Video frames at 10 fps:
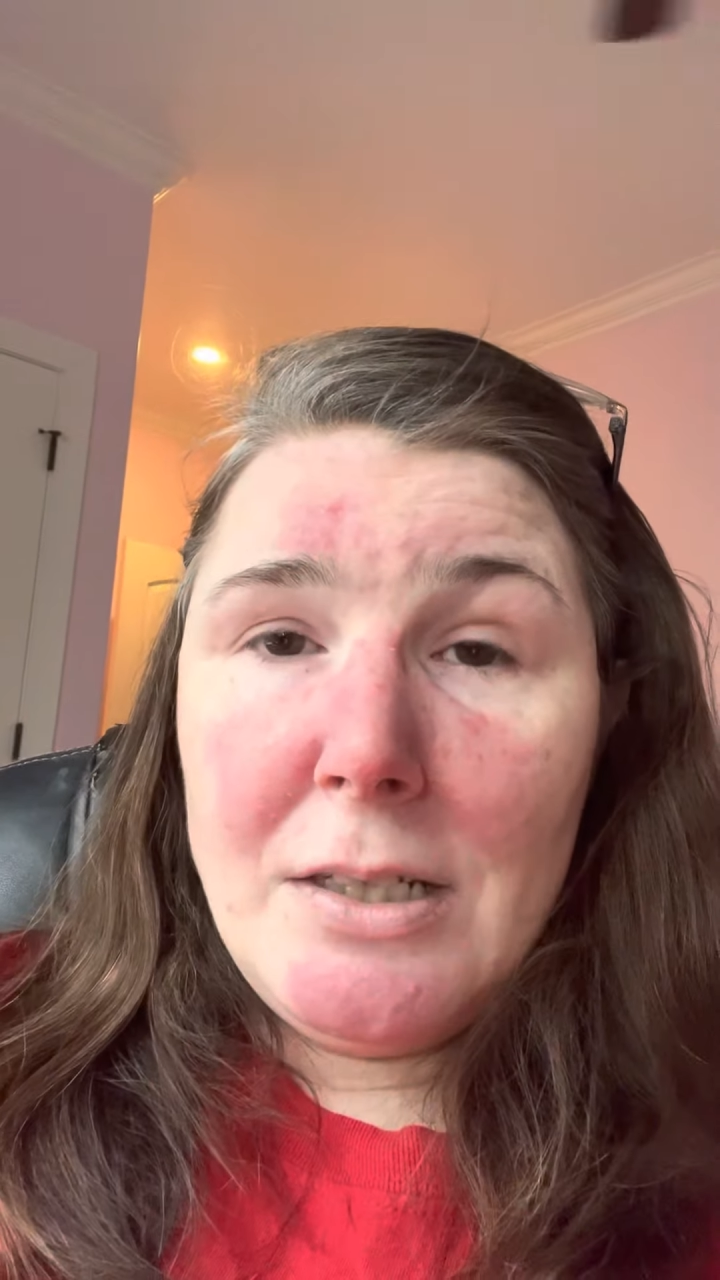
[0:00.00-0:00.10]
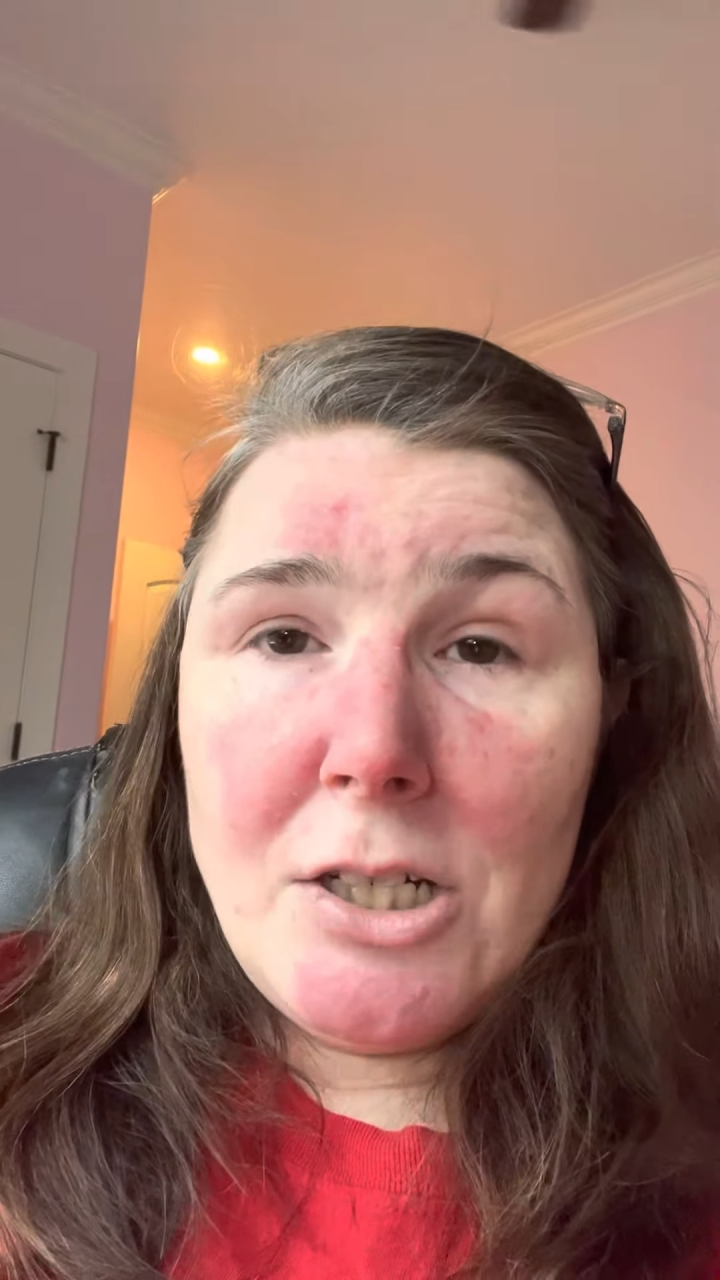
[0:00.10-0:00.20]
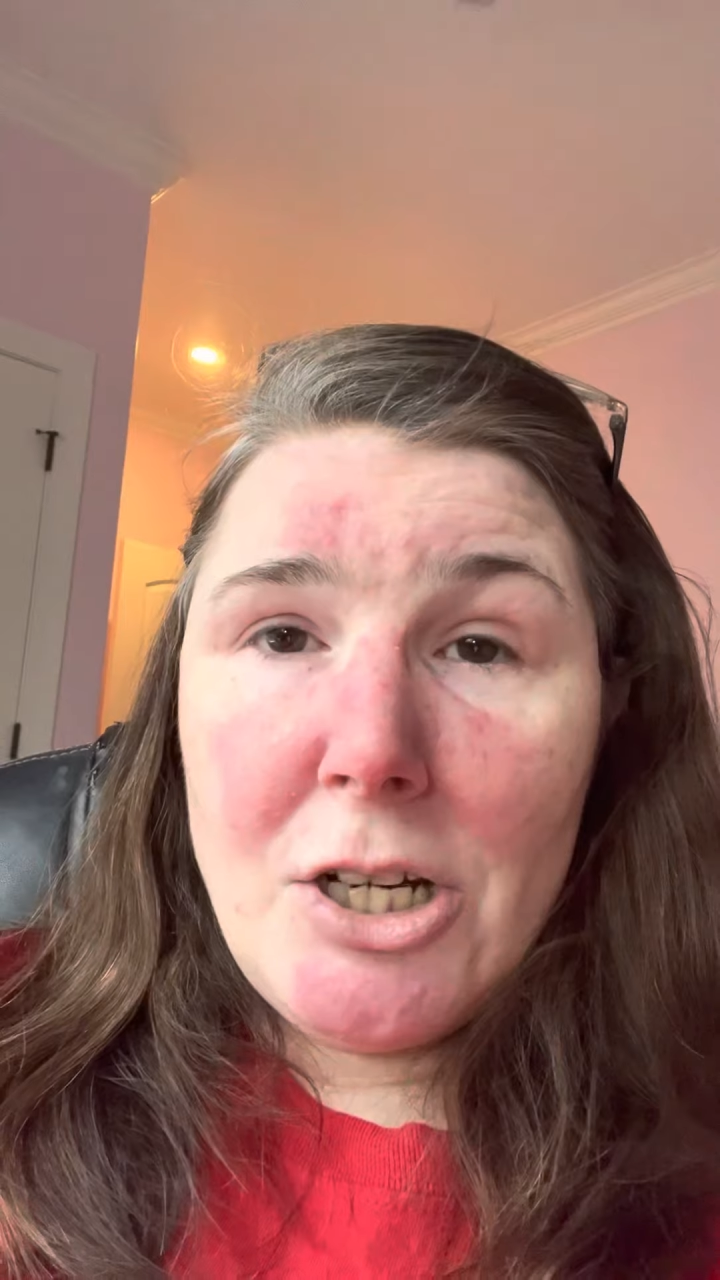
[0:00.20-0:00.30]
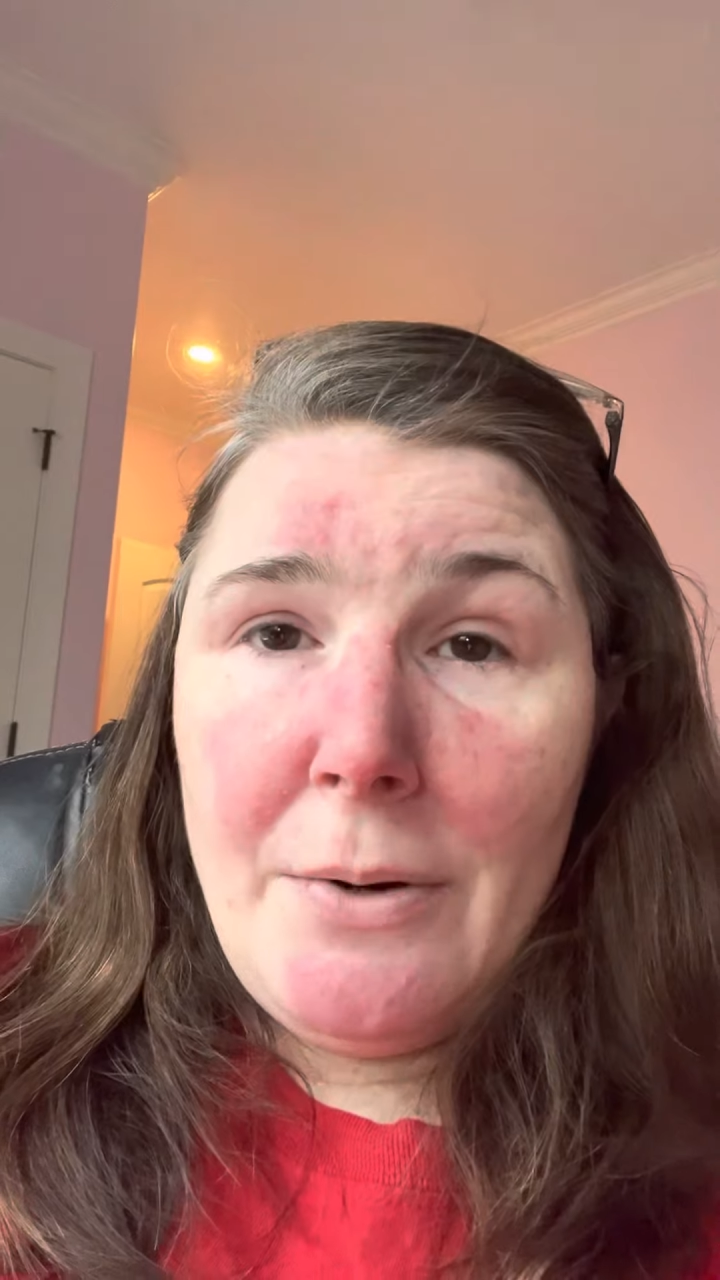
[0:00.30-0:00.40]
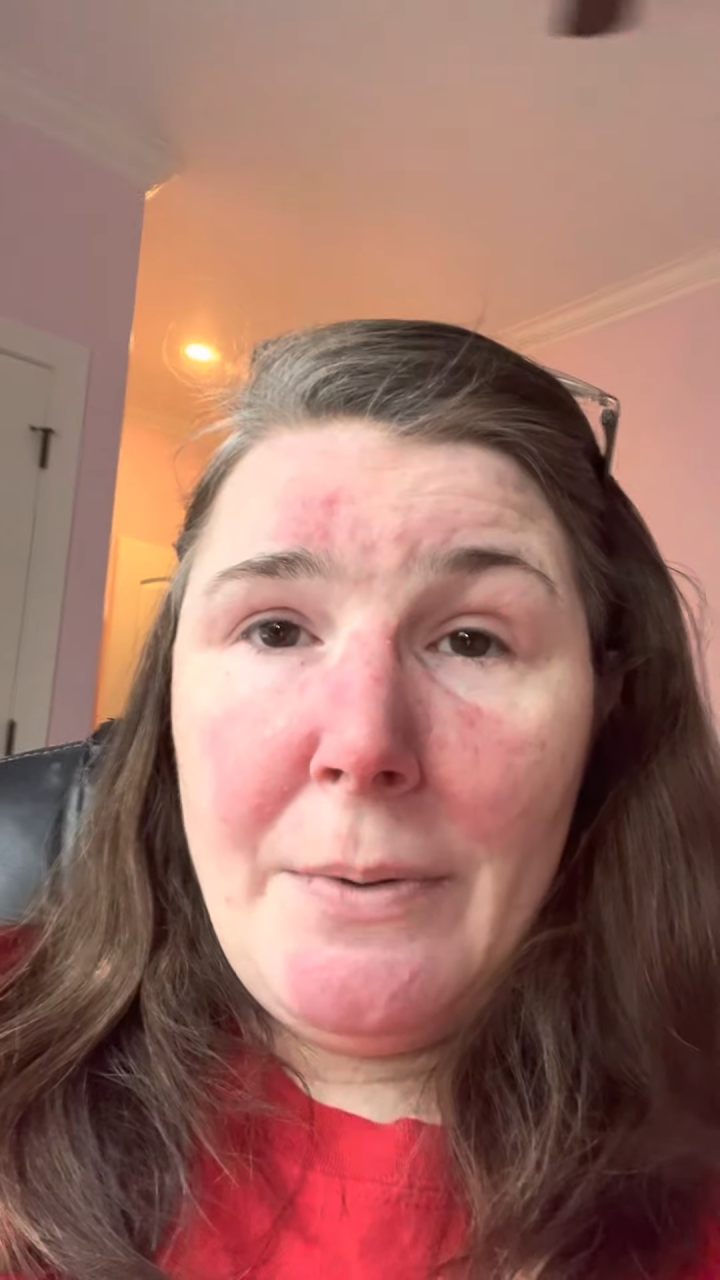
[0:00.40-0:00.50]

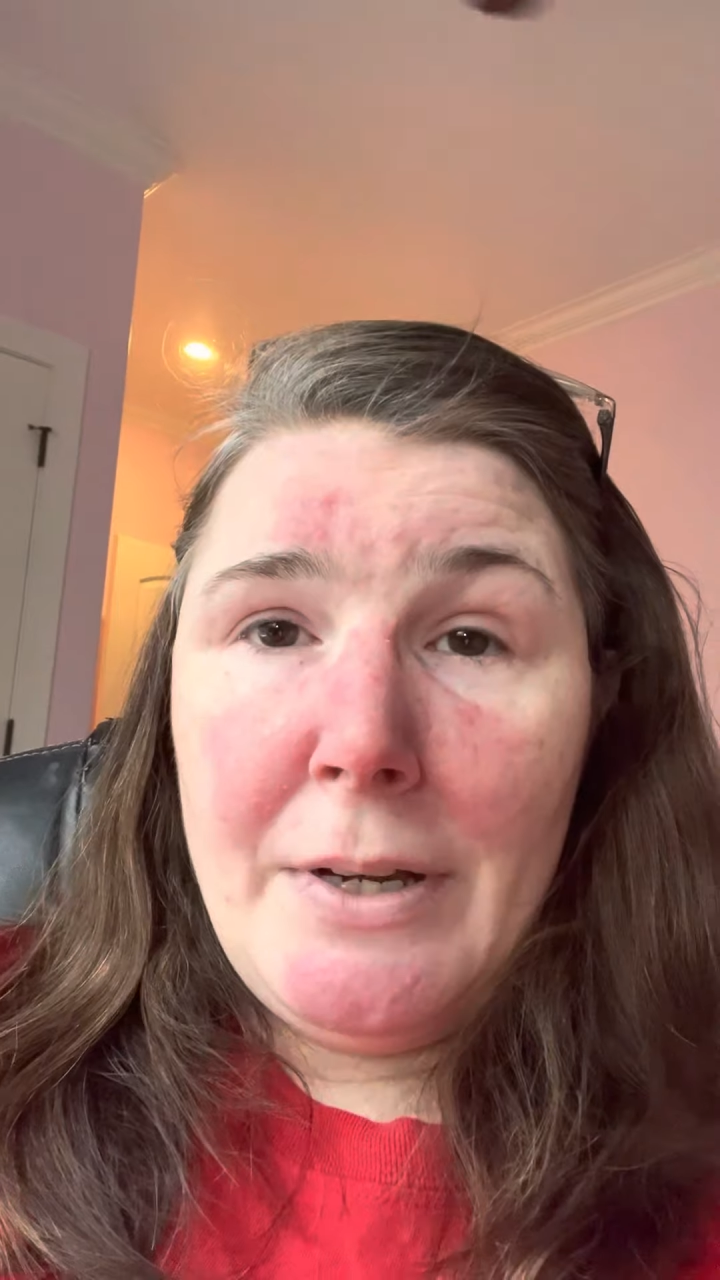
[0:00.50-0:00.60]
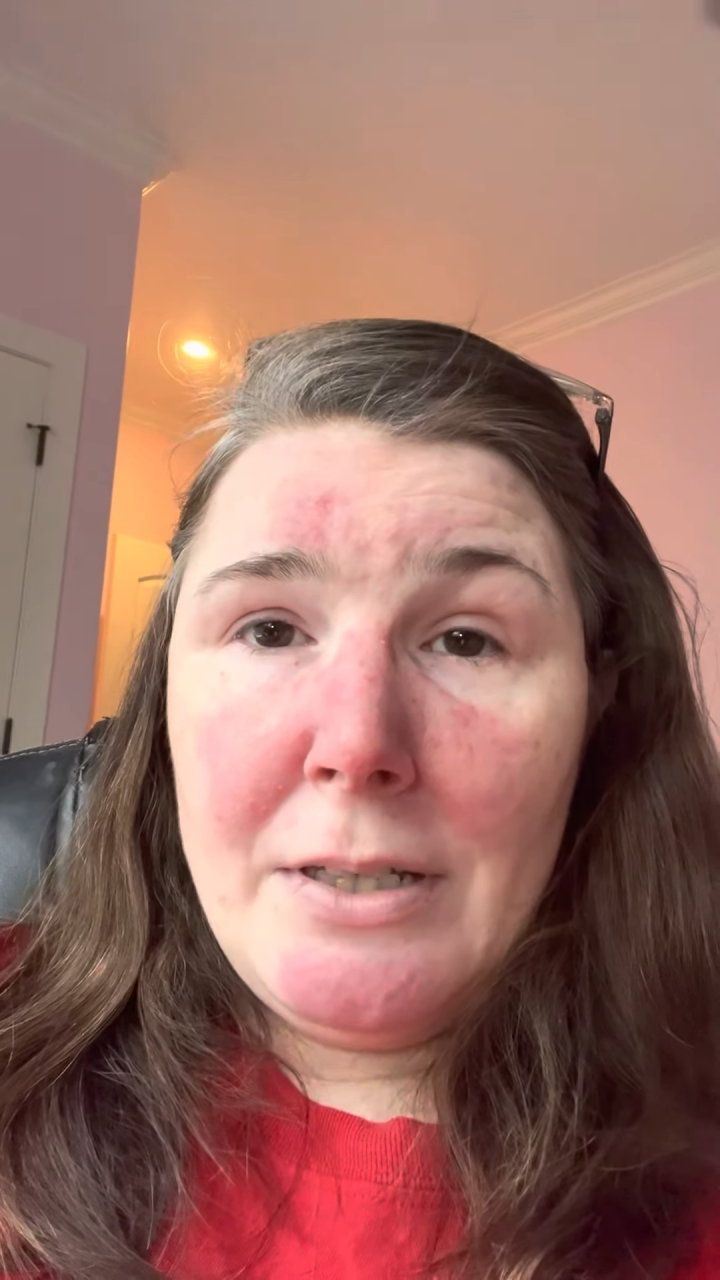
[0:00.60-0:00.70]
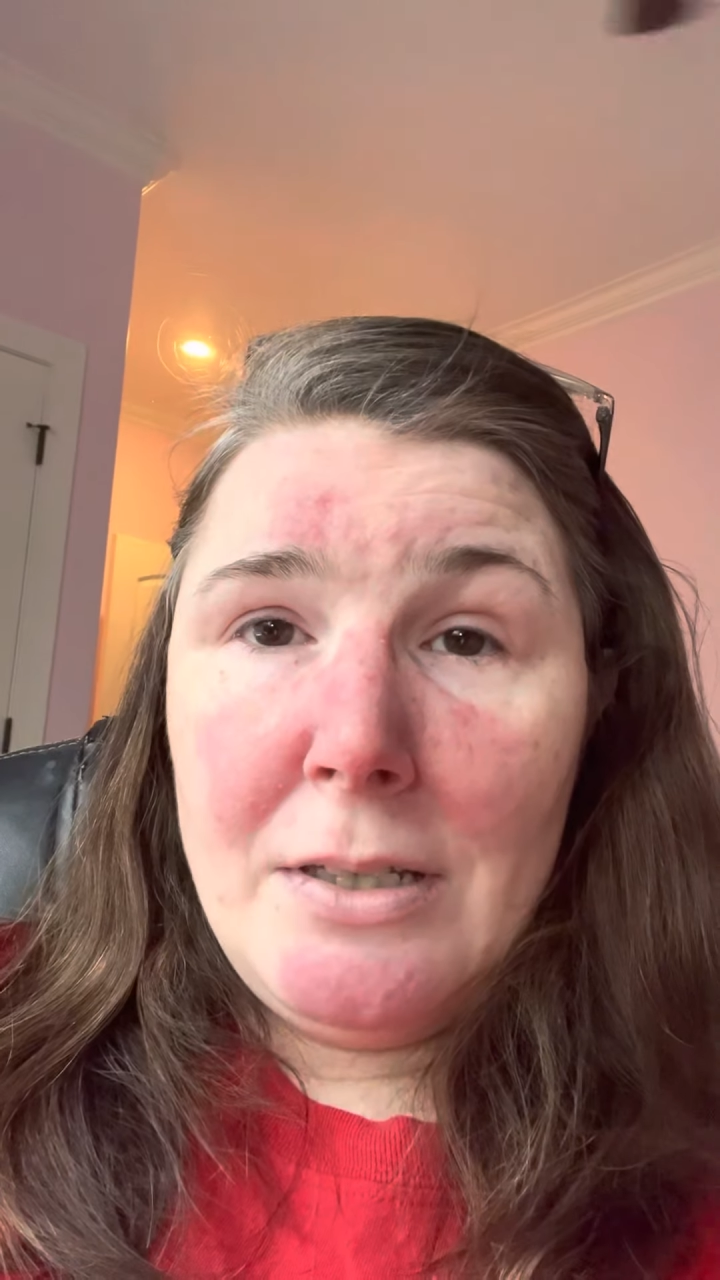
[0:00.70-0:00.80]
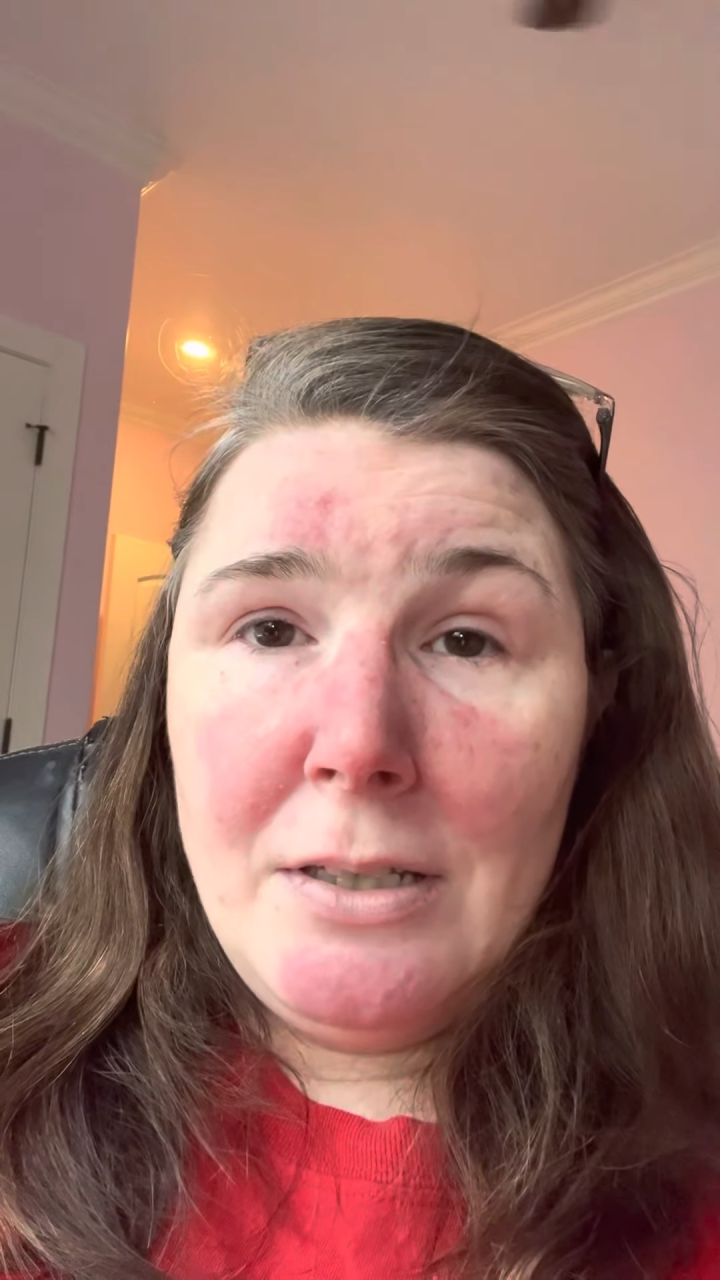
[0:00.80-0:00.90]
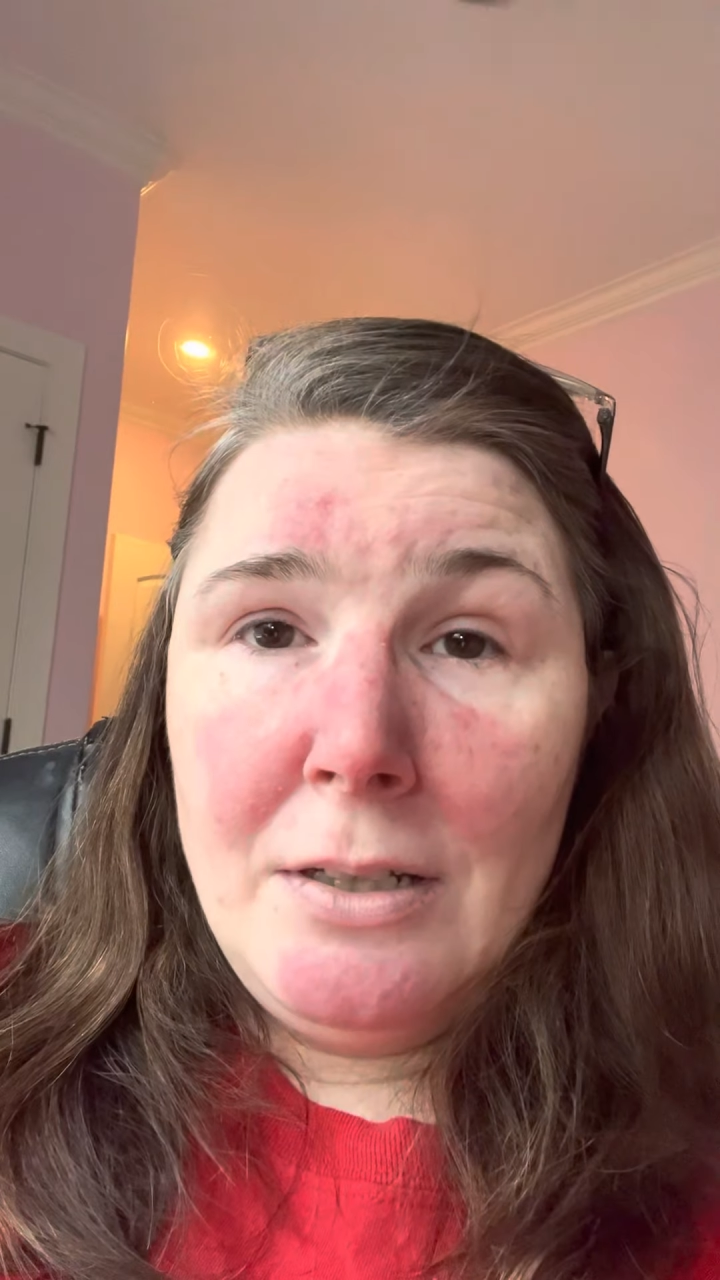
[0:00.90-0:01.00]
show
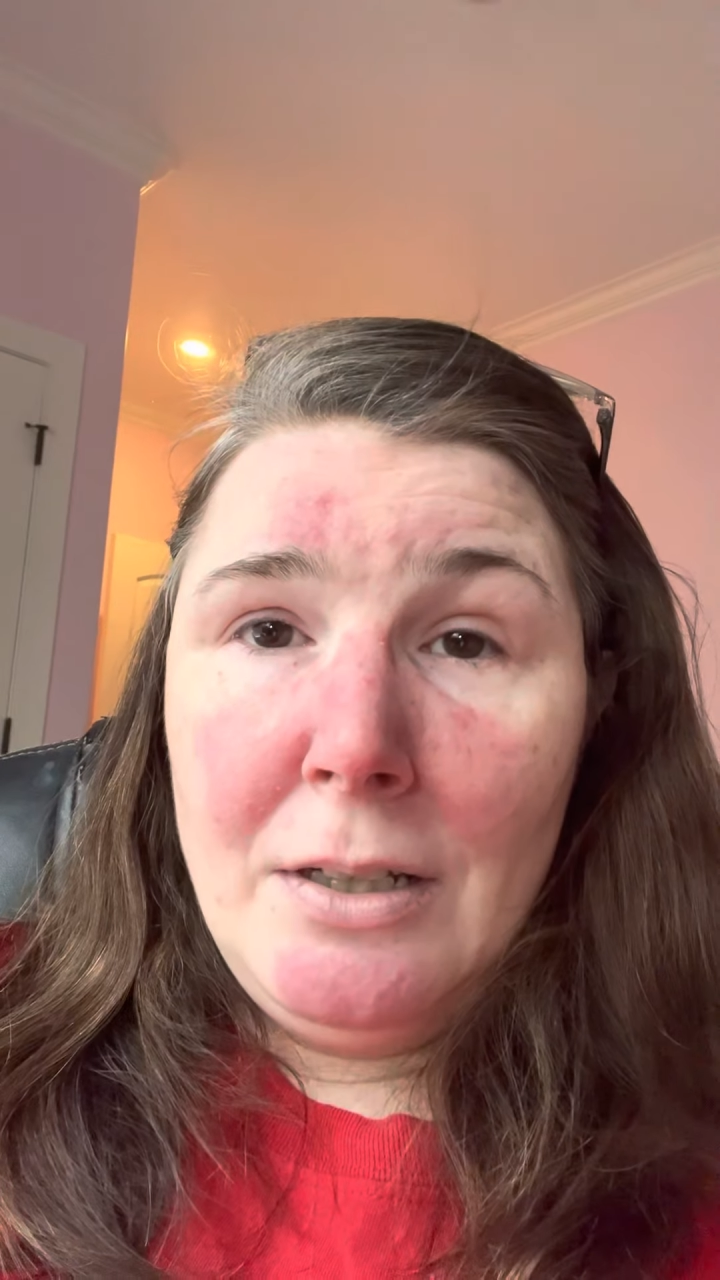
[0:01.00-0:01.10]
us?"